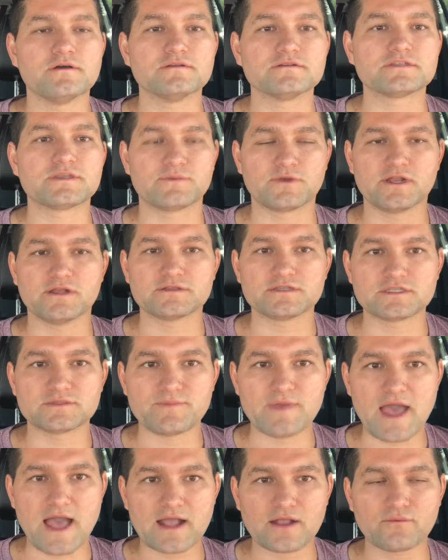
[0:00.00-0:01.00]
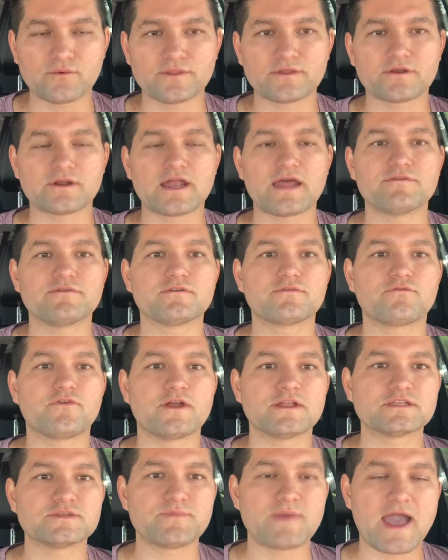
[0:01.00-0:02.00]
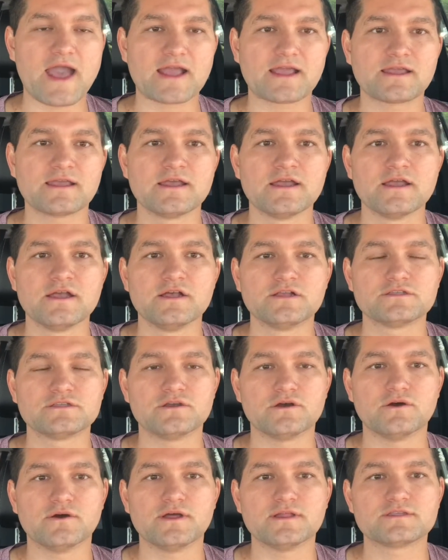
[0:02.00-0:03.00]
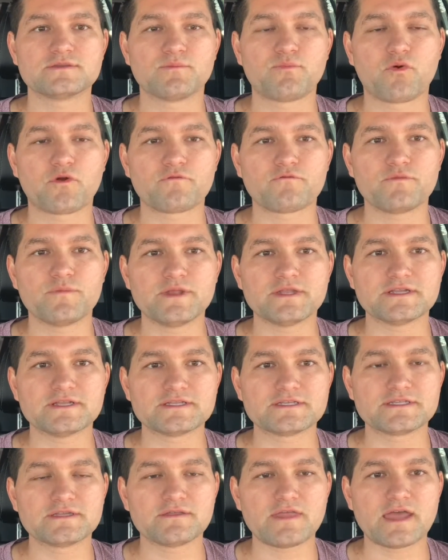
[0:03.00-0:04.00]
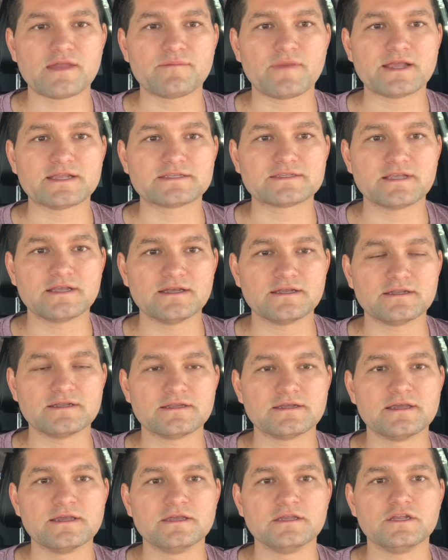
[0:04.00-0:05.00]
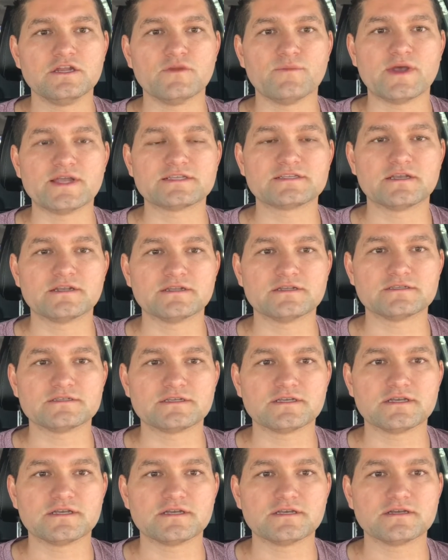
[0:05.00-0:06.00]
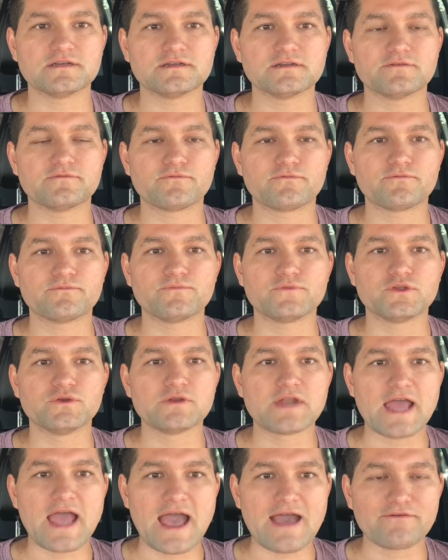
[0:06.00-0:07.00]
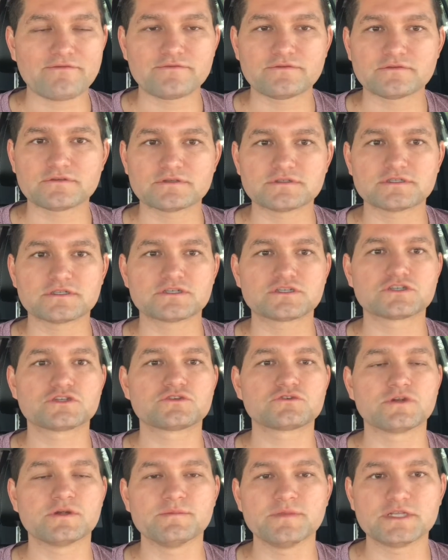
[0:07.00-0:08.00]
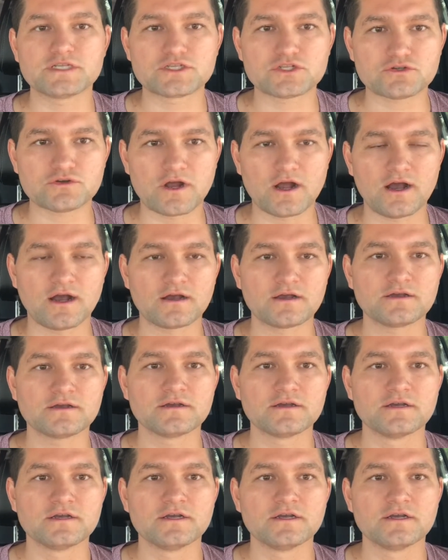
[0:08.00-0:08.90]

someone else's back when they're going to have their friends back. So it's important for me to instill that in my son. My son is 2.5. He's extremely strong.